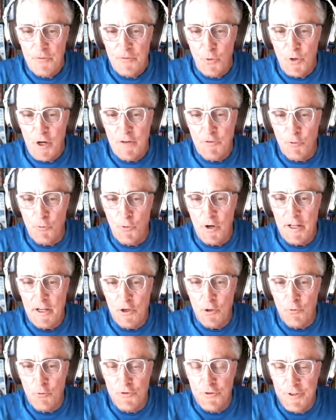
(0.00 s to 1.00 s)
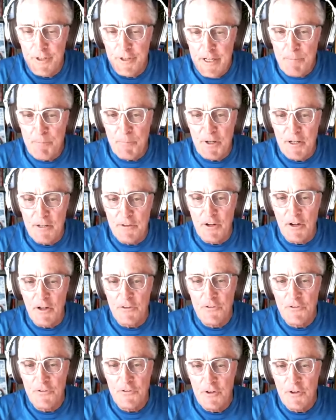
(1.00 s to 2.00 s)
We have to really go deep into
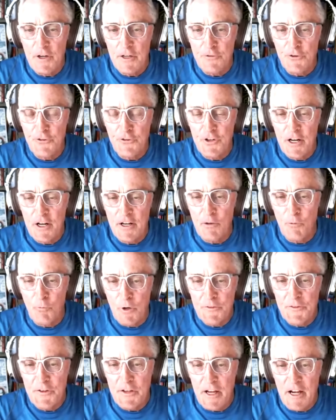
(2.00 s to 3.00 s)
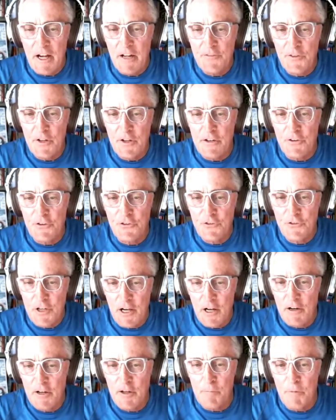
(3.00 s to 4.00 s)
understanding what the athlete is
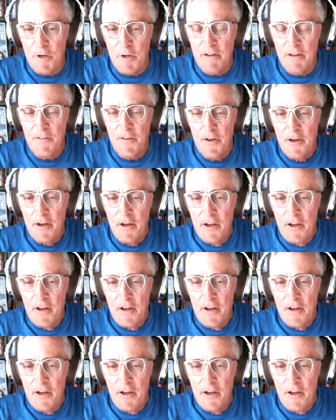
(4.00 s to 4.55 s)
telling me